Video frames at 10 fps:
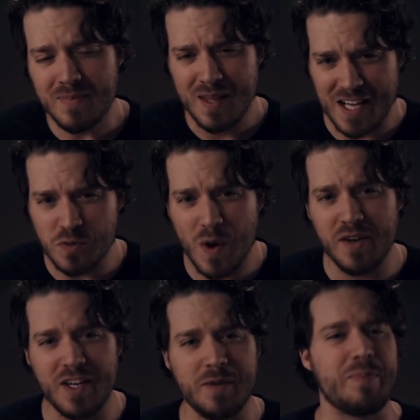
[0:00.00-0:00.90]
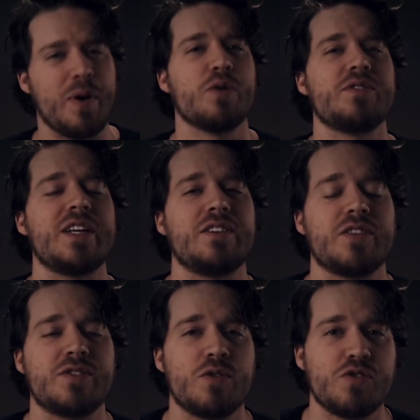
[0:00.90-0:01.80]
That's why you need to be posting to
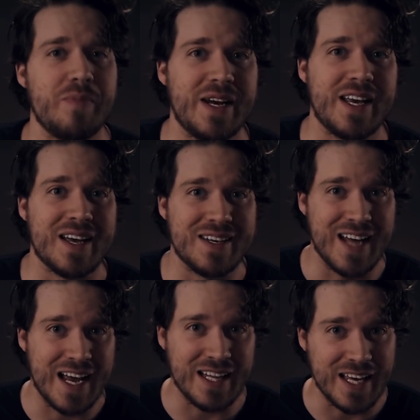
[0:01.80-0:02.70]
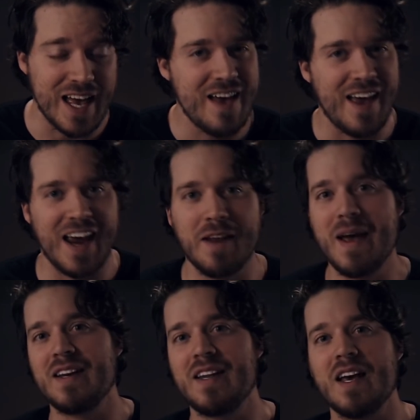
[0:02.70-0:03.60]
social media daily,
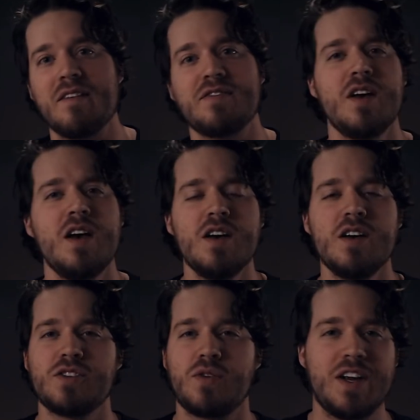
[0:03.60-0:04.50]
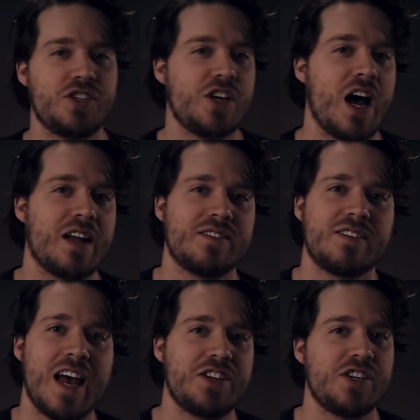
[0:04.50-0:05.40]
animated GIFs, screenshots,
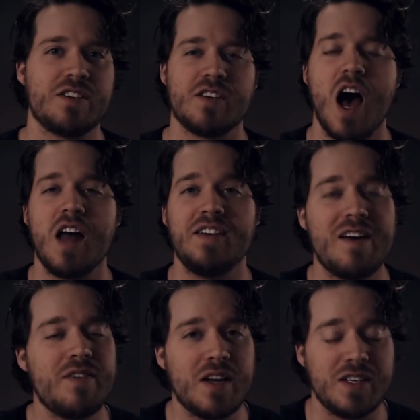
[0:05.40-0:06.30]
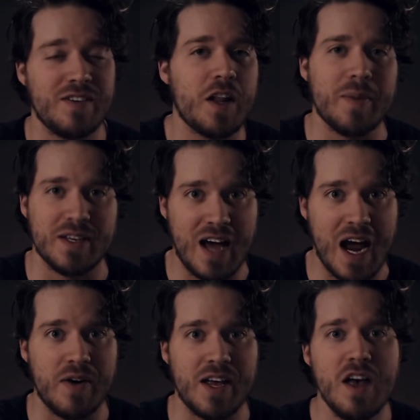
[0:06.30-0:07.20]
sketches, a, dev a development
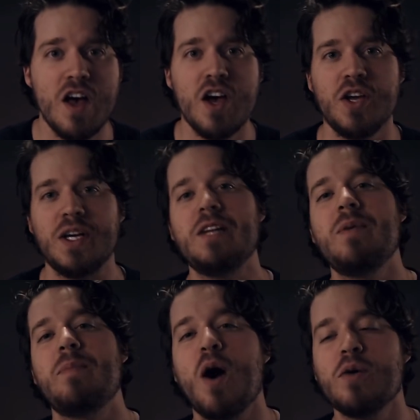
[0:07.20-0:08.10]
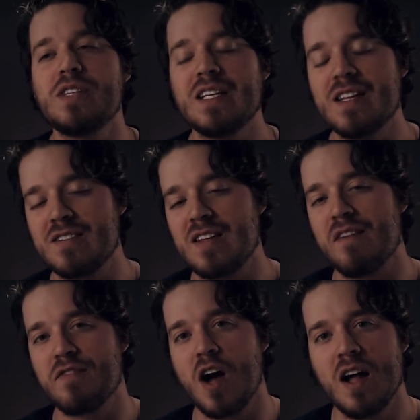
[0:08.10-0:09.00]
diary. You need to be posting this
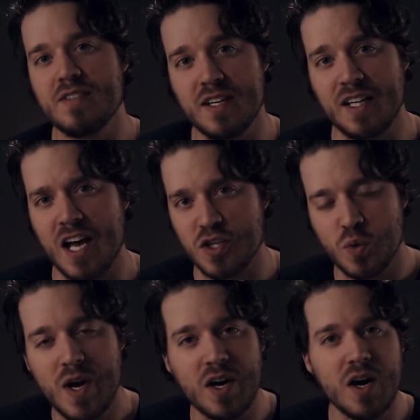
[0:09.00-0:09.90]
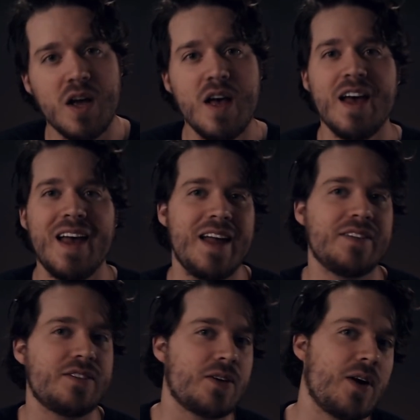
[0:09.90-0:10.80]
stuff constantly on Twitter,
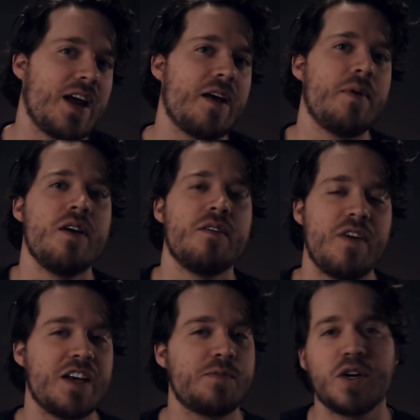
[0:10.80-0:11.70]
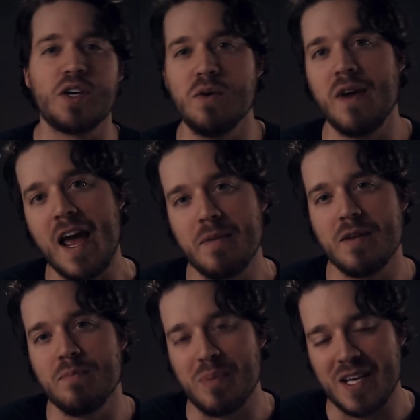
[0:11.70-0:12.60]
Instagram, Facebook, you name it,
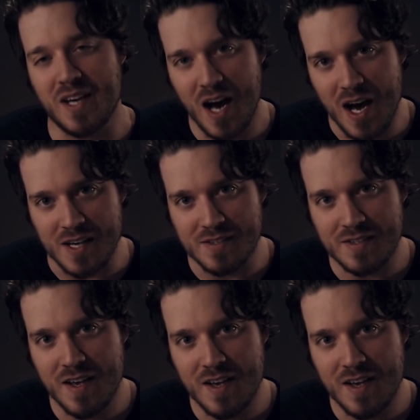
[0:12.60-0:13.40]
because